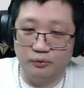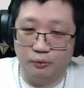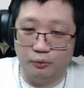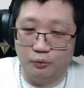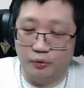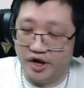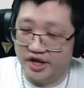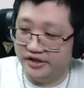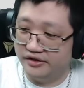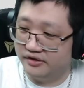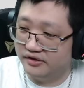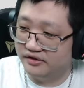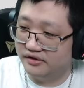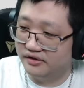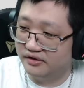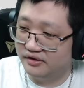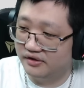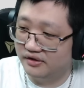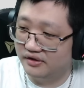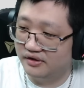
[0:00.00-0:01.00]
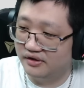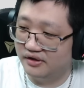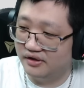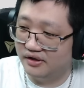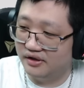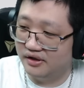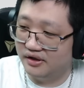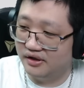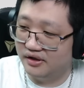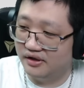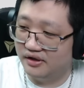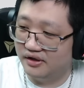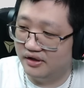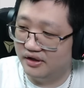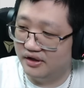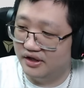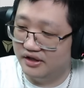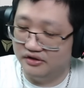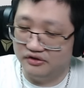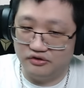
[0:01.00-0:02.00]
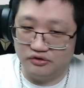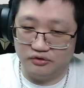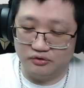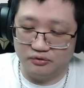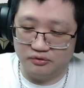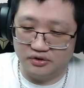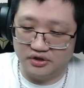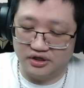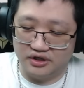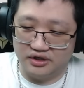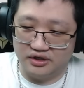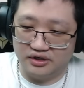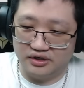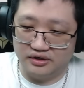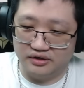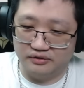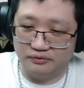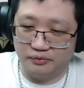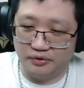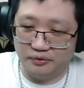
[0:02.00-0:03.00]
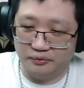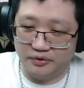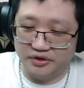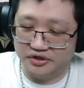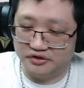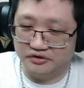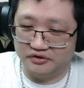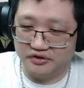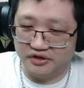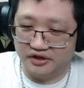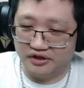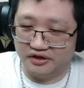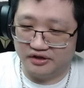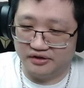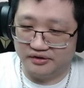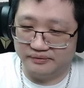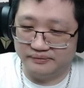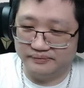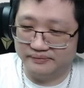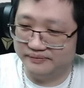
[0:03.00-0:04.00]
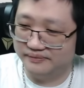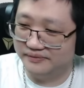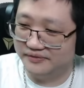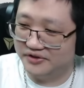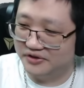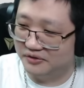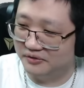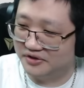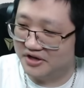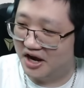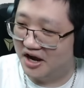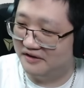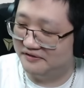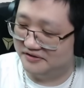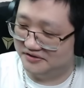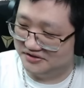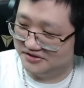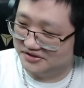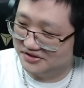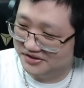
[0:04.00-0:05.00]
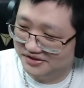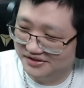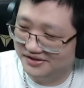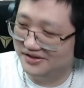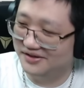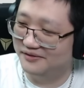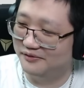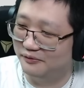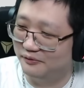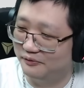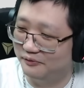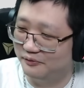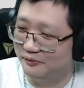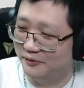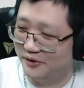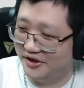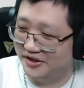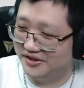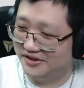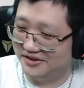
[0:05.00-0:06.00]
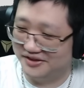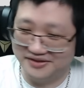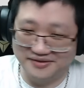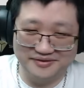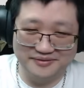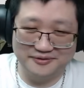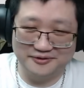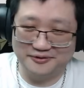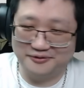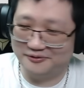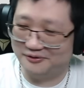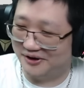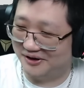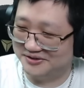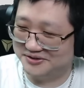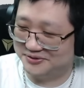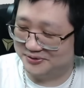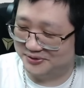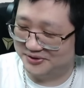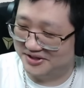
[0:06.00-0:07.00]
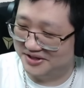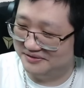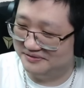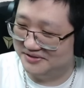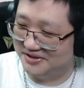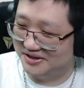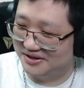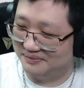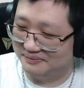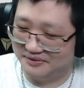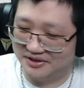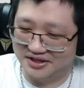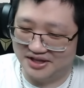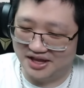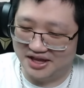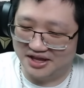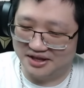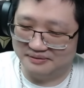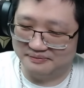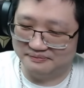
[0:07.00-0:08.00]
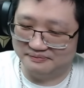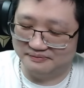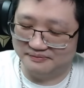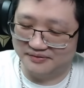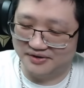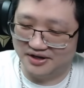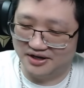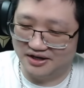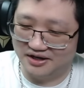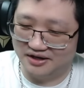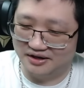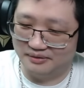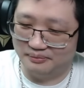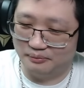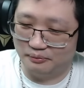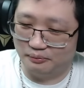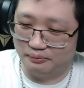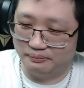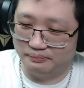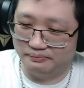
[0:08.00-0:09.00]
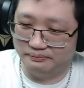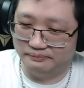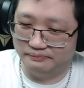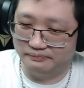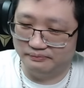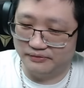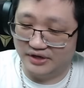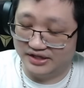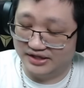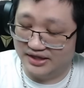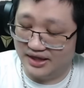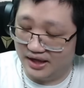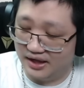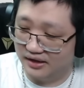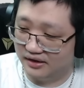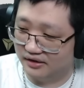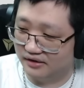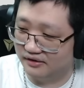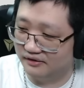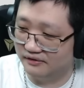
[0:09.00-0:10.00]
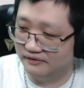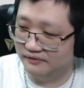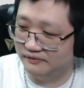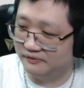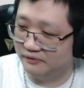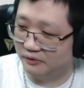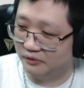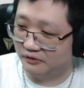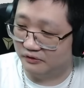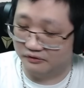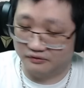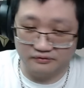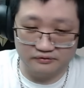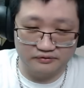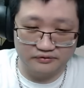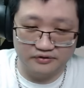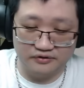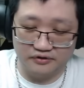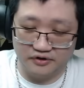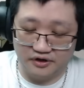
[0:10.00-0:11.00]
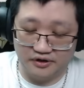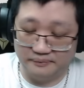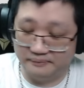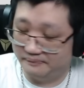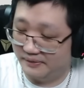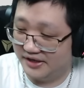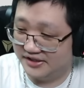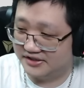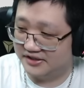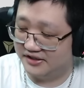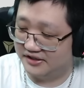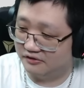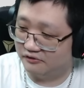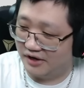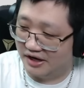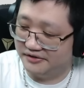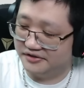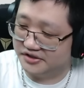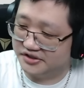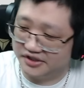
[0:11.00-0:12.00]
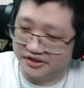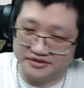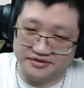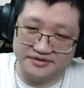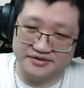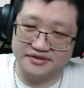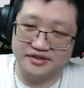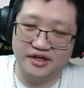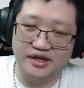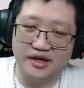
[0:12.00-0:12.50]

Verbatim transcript: went into uh went into their you know coffers when crown store gifting became um, a thing for basically crown exchanges.